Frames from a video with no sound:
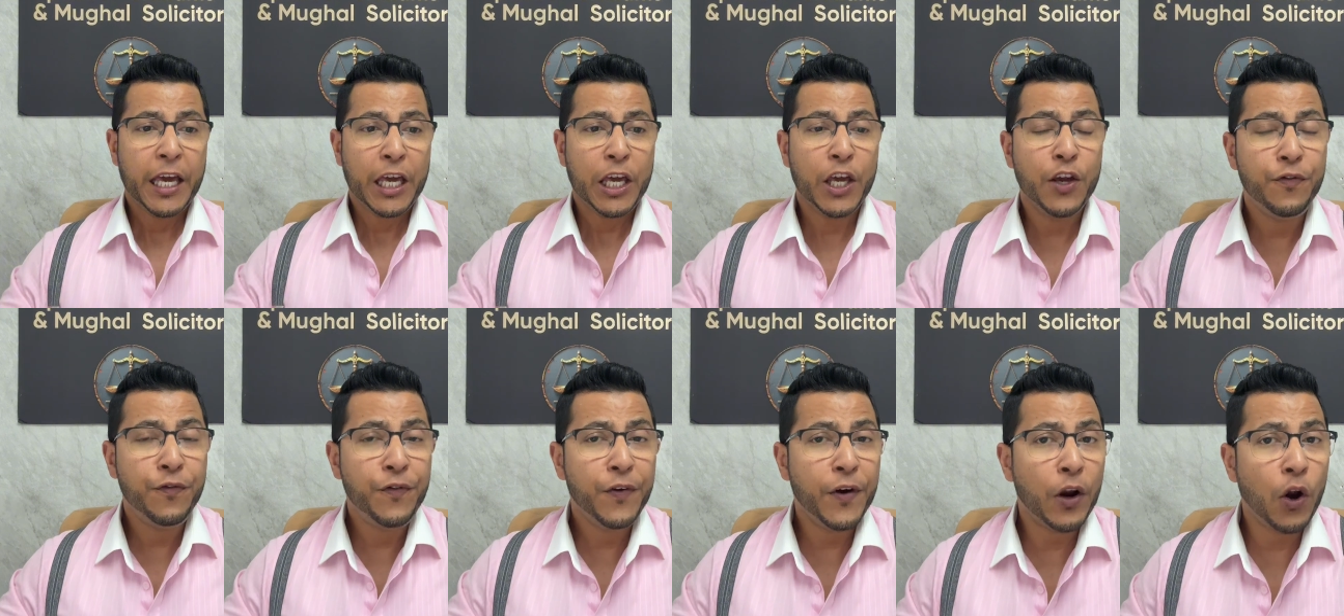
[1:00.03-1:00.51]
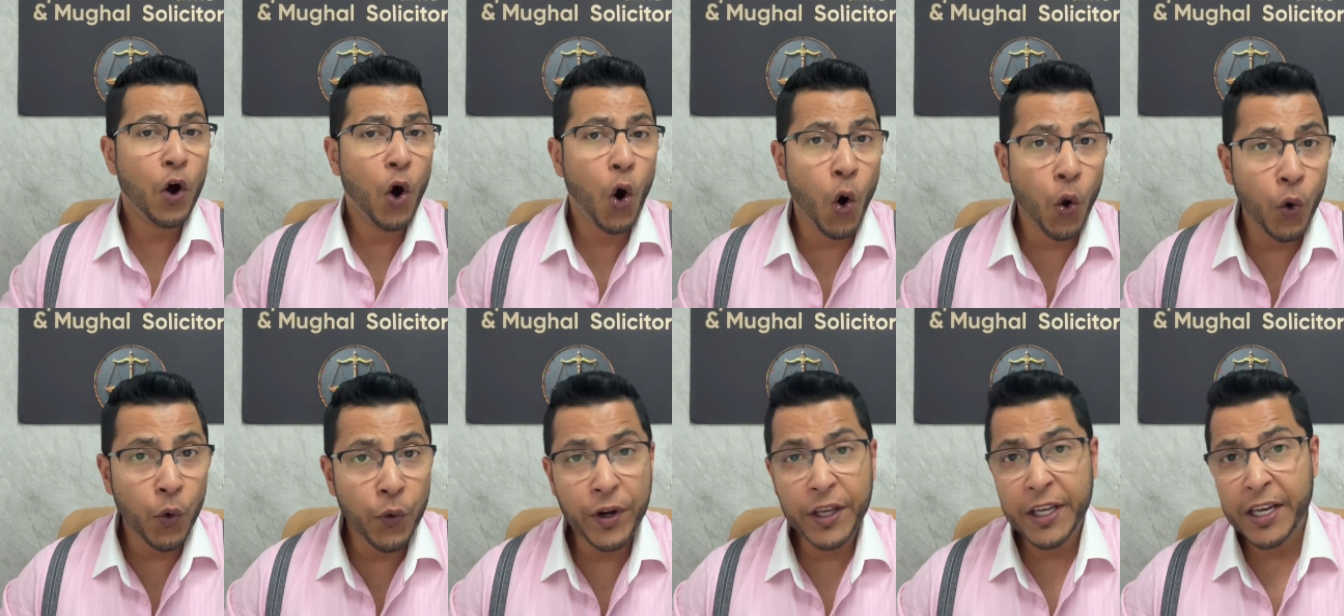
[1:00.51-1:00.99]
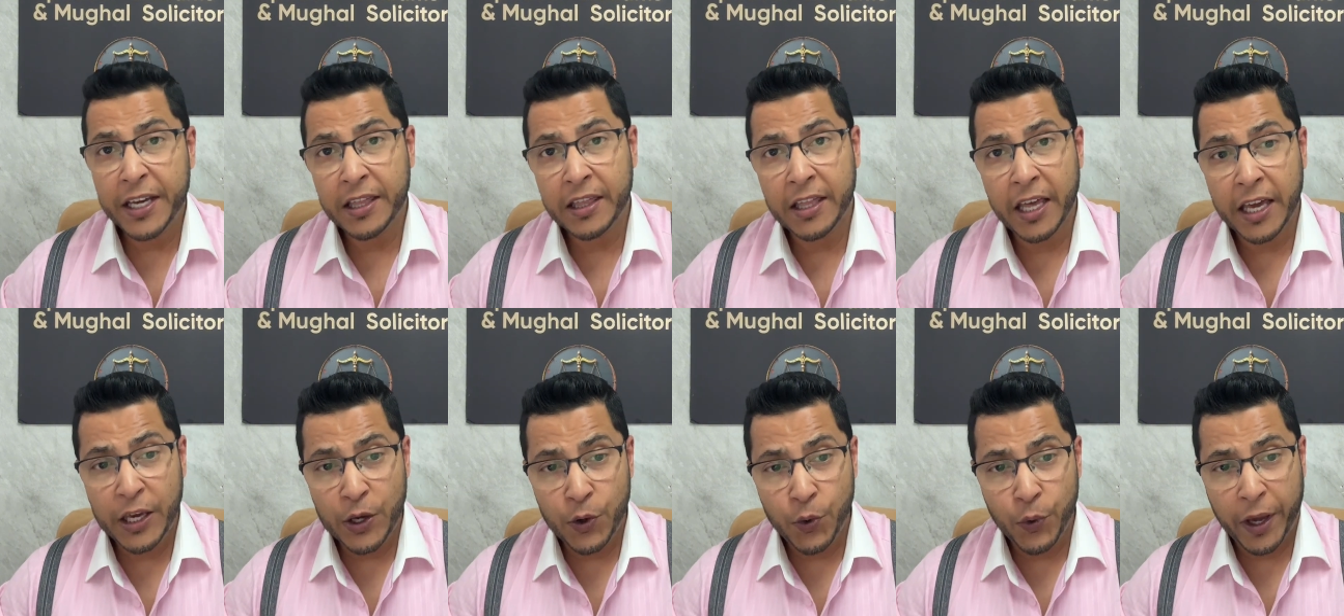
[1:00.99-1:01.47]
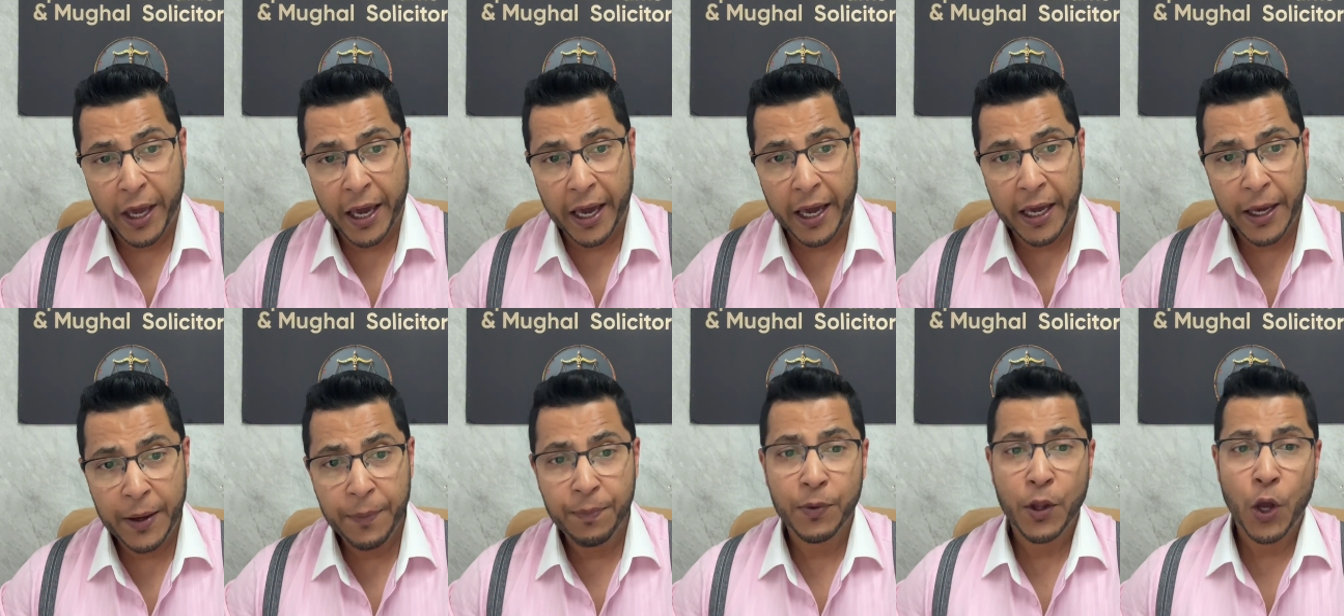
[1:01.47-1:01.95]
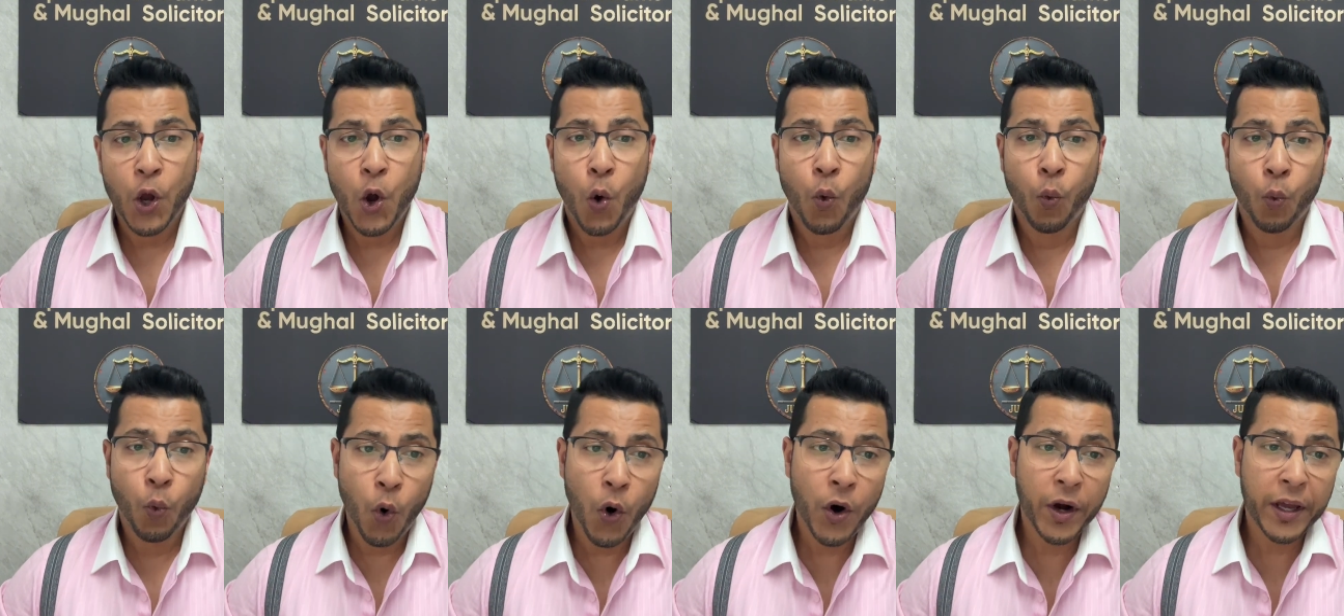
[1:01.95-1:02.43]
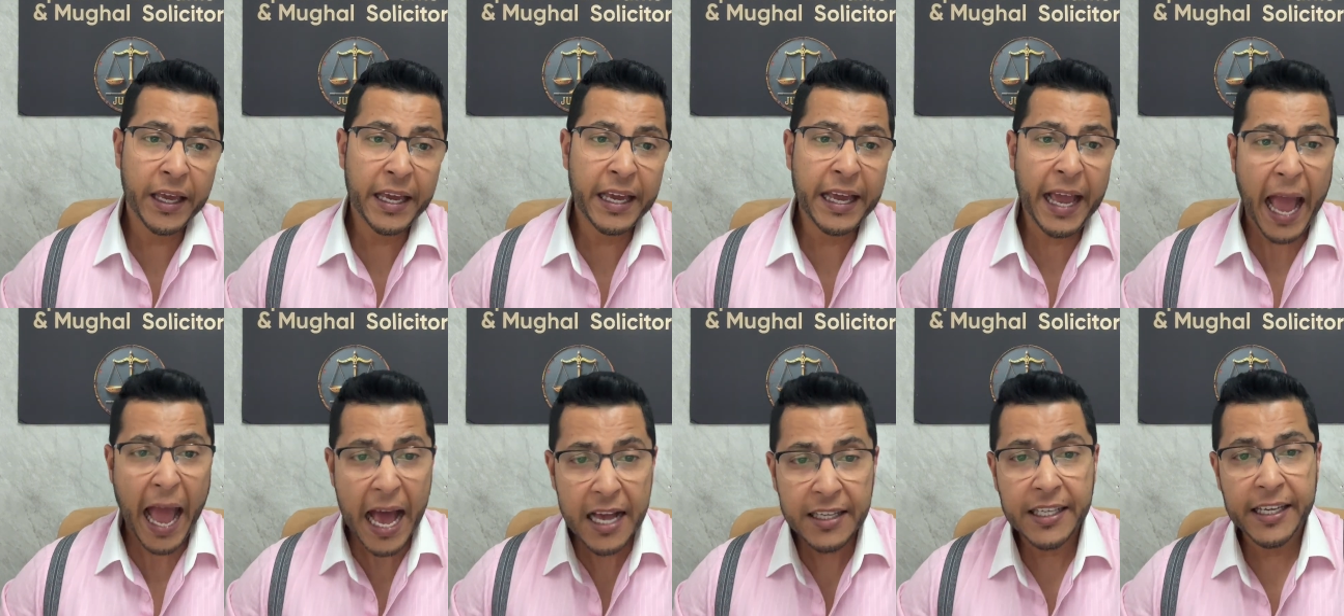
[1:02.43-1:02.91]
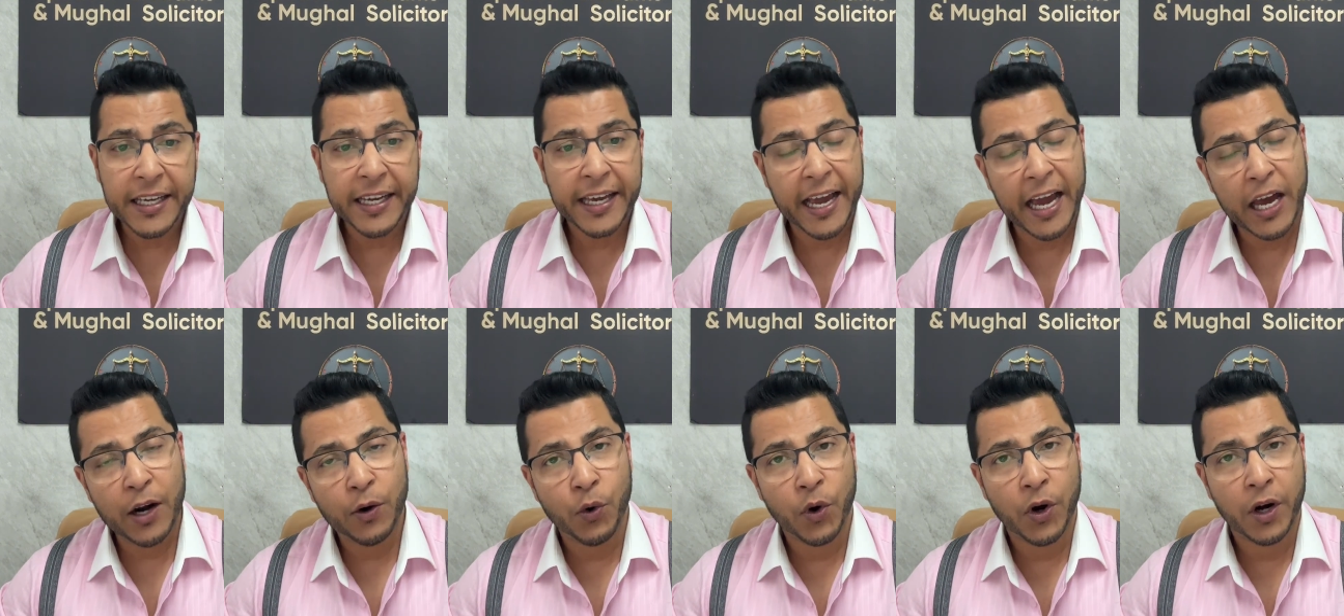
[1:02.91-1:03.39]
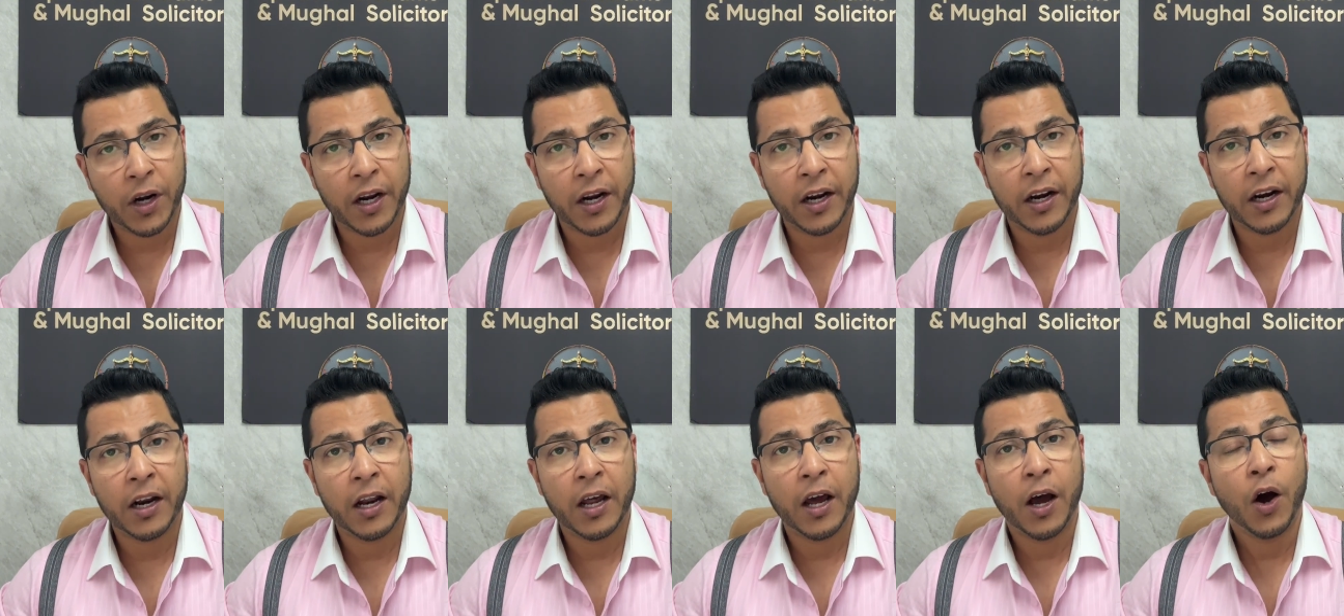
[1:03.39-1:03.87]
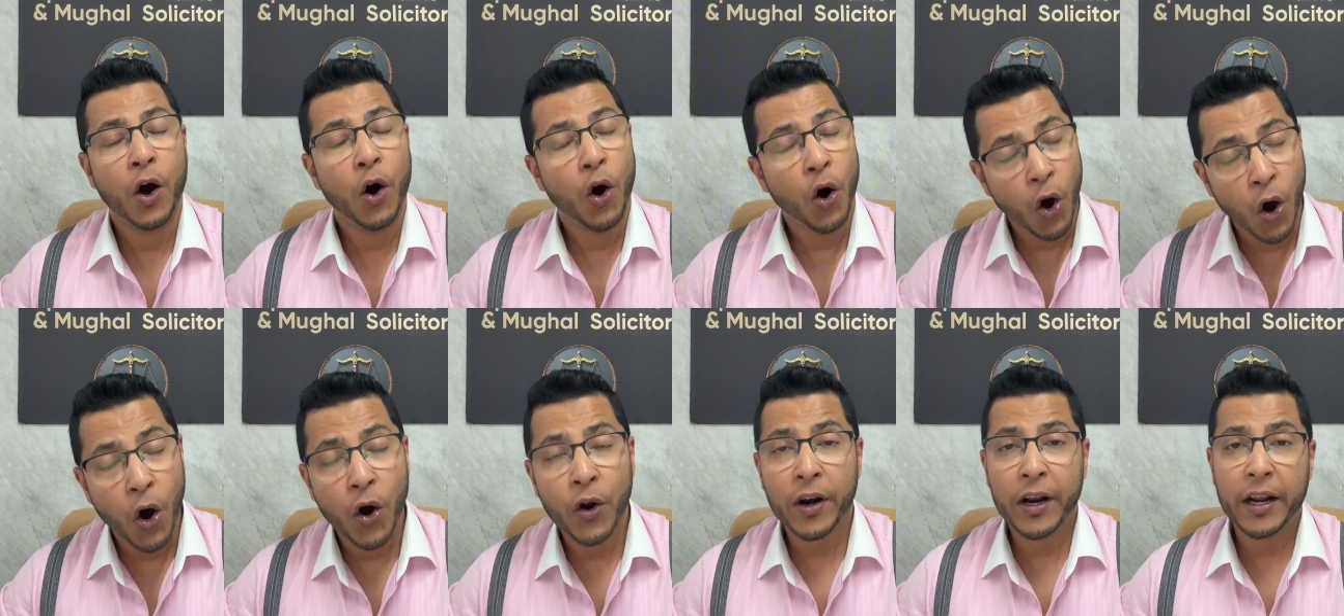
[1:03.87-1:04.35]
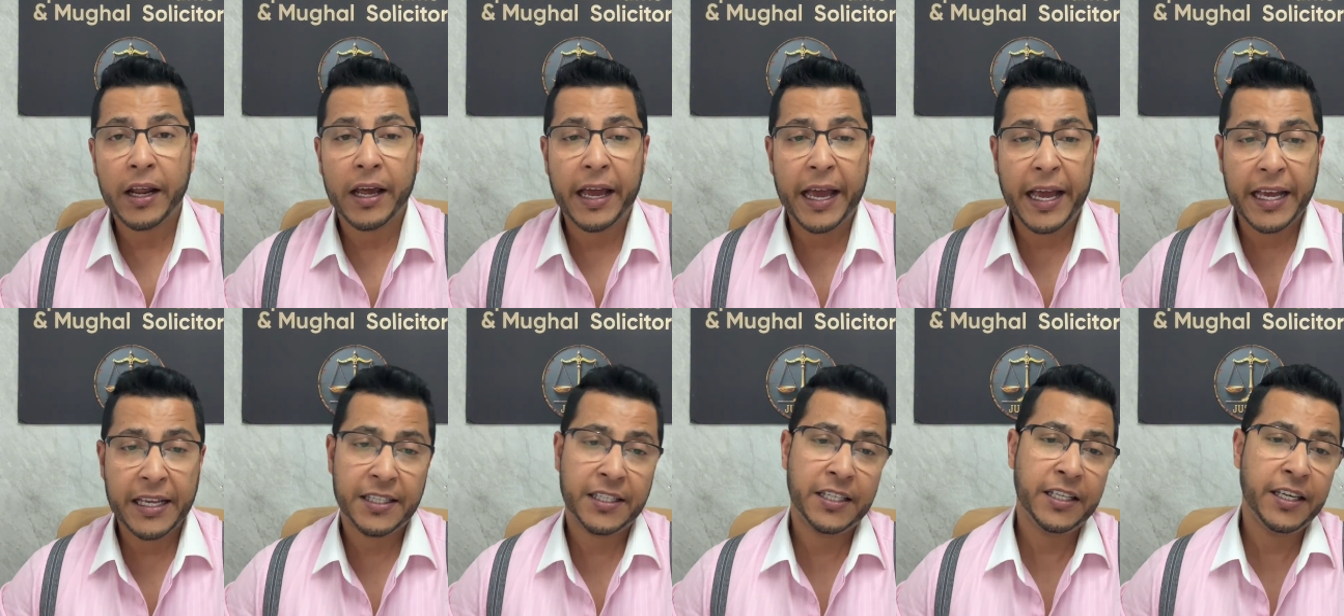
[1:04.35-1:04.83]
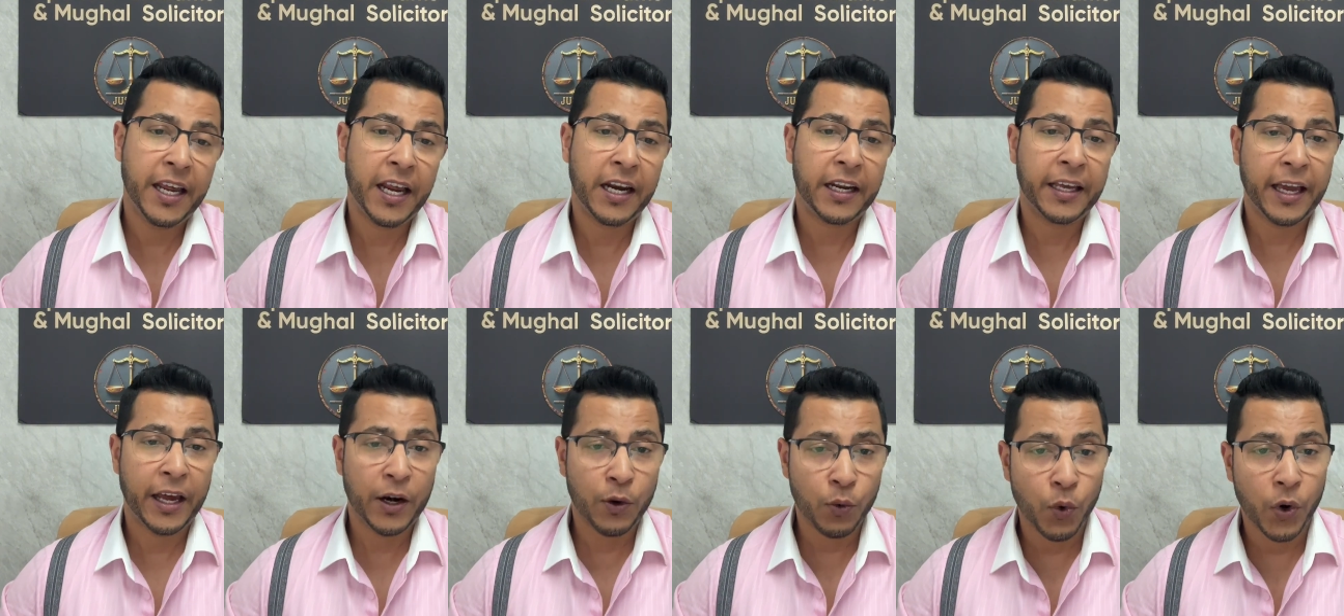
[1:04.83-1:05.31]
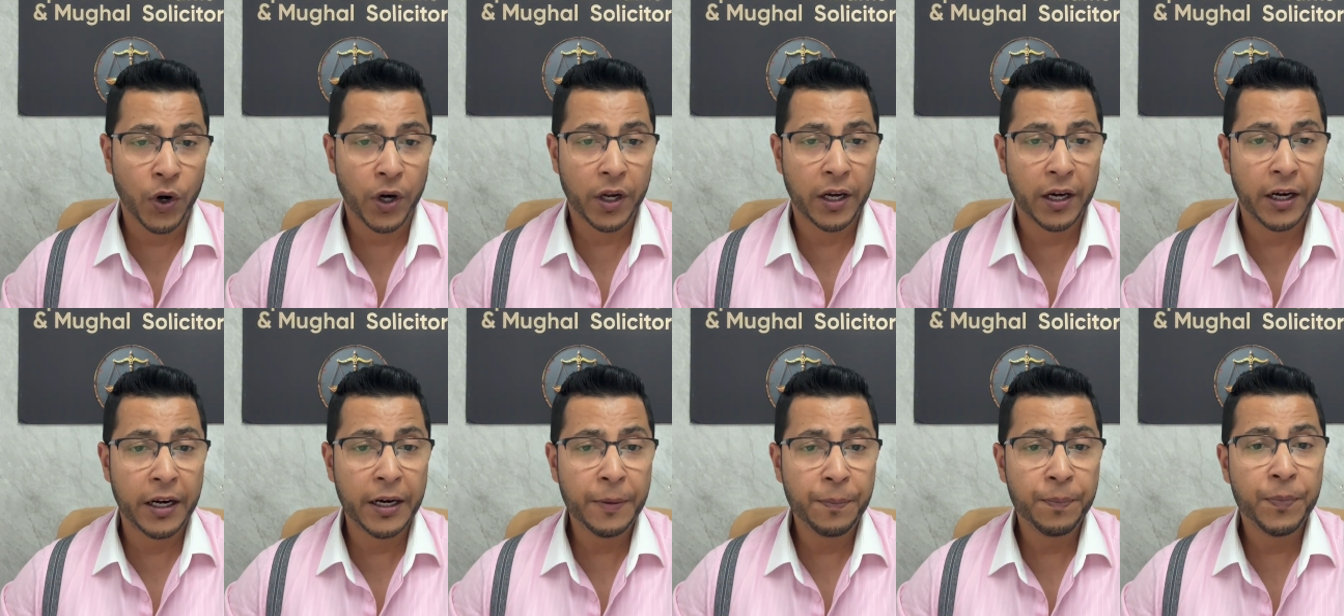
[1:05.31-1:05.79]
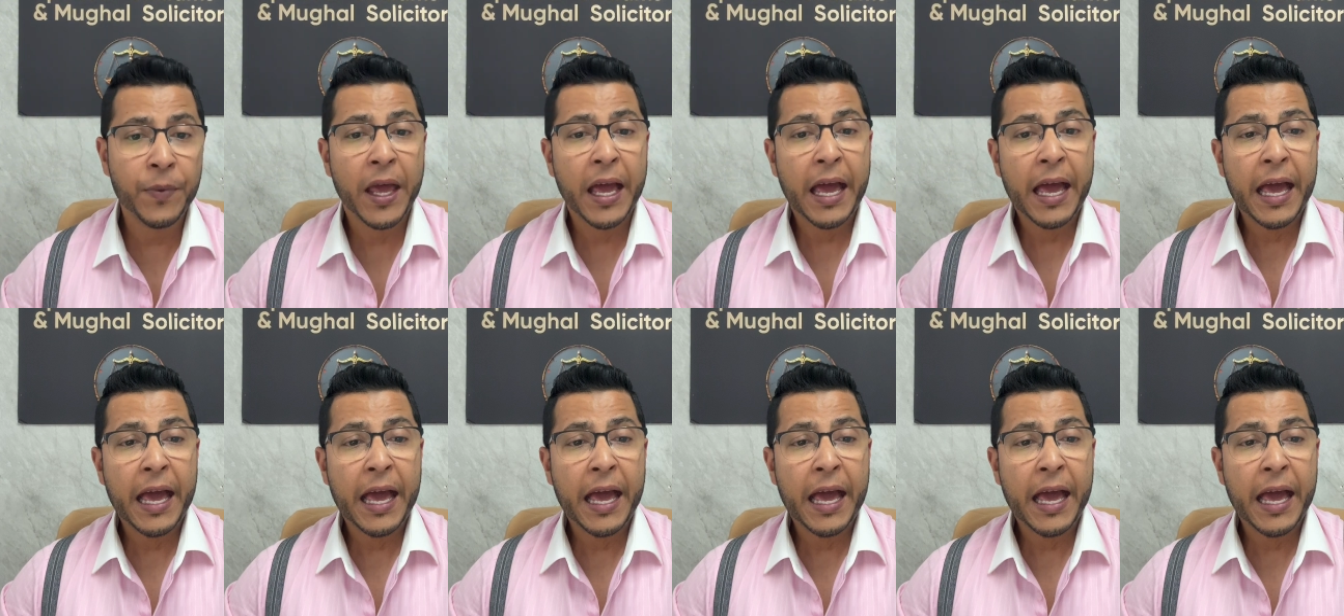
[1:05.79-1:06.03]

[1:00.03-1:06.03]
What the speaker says: If you are already in the UK working as a care worker or a senior care worker,